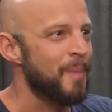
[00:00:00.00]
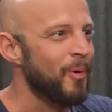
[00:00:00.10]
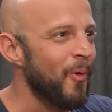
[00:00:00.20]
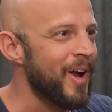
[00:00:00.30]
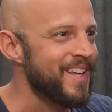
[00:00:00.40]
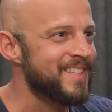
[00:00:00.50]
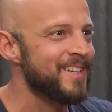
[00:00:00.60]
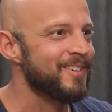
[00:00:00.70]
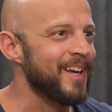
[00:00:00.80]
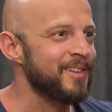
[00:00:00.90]
the number one, isn't
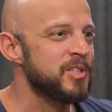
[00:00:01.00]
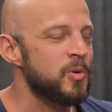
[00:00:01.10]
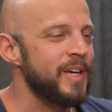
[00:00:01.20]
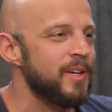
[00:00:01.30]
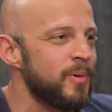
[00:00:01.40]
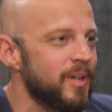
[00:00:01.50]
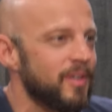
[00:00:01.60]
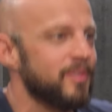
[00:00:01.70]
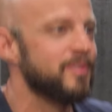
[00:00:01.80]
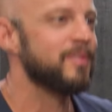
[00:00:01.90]
it? Like right? the squeaky
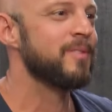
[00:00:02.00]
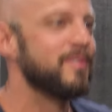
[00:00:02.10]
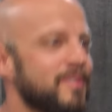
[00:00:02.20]
wheel. It's all